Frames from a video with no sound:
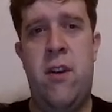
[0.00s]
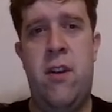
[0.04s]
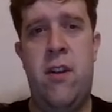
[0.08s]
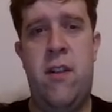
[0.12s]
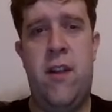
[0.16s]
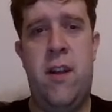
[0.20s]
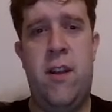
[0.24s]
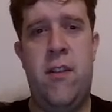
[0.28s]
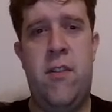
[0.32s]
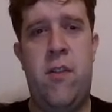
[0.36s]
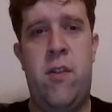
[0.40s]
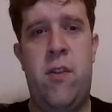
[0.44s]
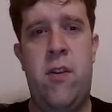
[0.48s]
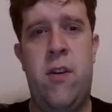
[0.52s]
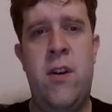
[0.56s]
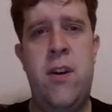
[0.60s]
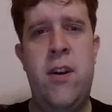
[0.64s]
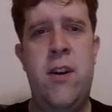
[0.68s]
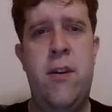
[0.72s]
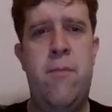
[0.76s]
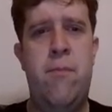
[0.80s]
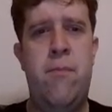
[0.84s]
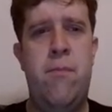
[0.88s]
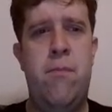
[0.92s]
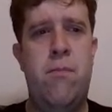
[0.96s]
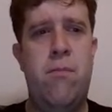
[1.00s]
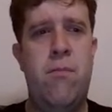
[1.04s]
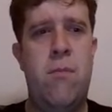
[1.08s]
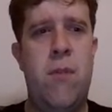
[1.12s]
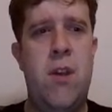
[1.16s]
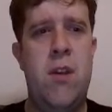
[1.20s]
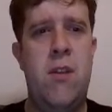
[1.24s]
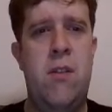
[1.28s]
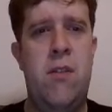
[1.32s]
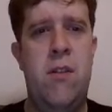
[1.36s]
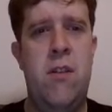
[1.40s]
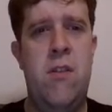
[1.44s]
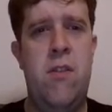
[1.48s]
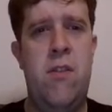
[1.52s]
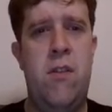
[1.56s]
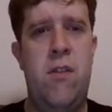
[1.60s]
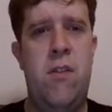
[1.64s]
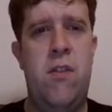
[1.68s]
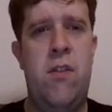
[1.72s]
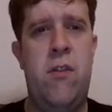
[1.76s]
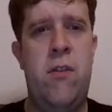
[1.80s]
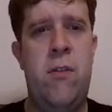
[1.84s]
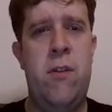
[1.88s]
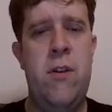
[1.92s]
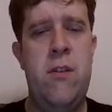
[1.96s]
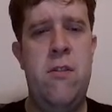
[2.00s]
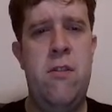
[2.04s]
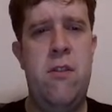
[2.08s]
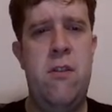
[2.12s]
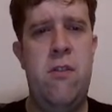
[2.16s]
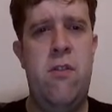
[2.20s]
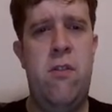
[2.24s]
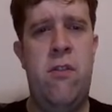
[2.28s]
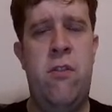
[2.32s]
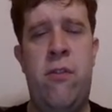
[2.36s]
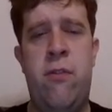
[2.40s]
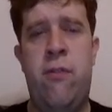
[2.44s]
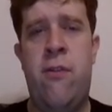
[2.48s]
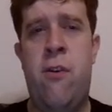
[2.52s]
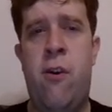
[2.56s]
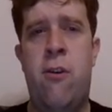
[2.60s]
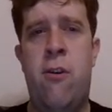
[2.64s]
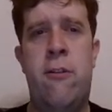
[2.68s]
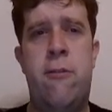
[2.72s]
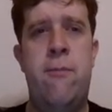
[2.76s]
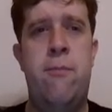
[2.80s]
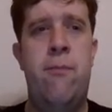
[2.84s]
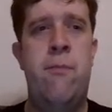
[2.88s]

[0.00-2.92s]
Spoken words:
and that's 9. And this is 3, this is 4.